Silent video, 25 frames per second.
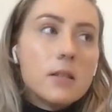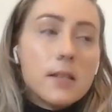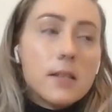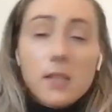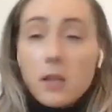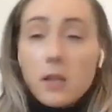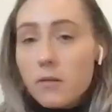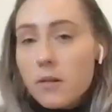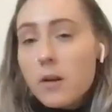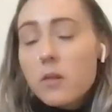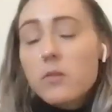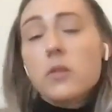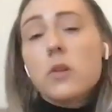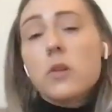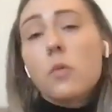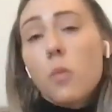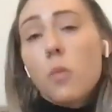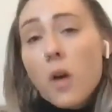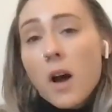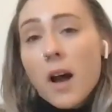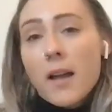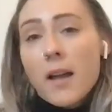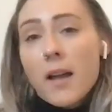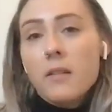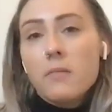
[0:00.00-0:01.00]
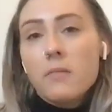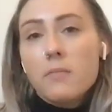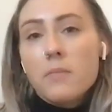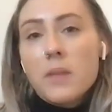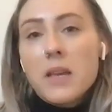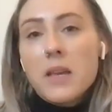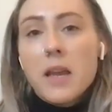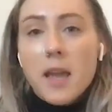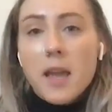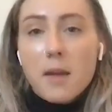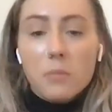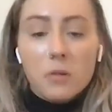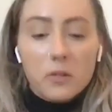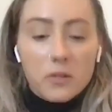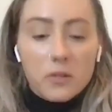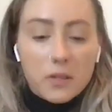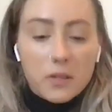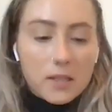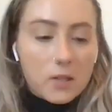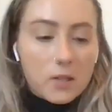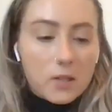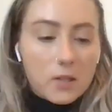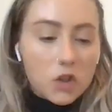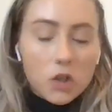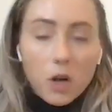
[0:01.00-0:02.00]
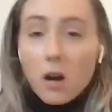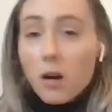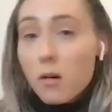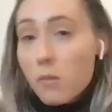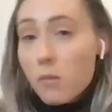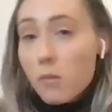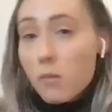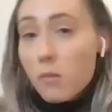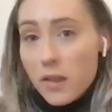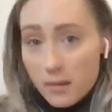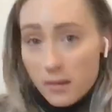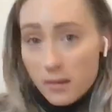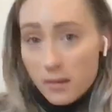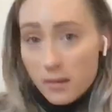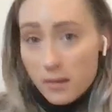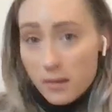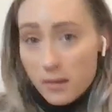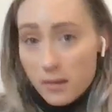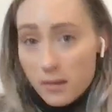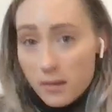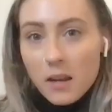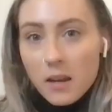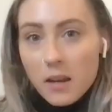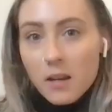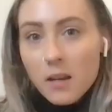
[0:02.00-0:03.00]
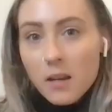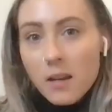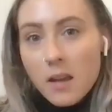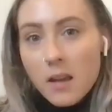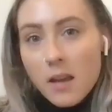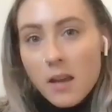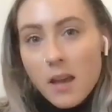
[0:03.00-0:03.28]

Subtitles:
0 to 1, being able to start with nothing